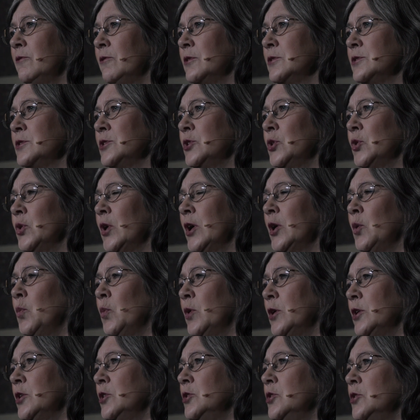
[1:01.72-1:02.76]
Farseer, I
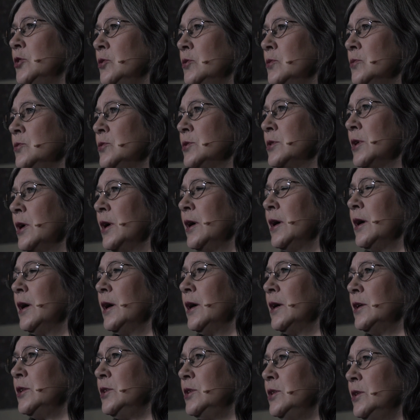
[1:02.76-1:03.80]
wanted to use
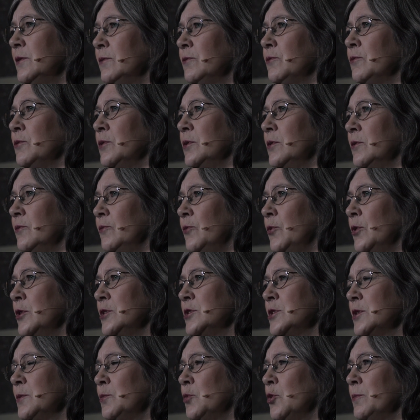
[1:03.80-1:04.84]
a different
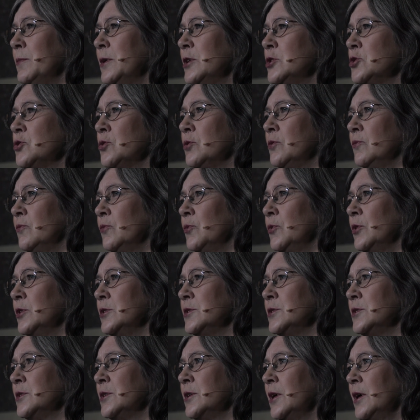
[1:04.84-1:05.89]
voice, a more measured
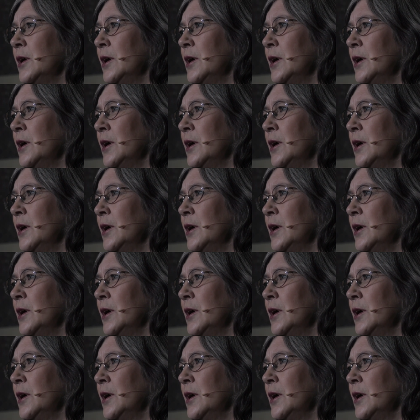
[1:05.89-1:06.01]
voice.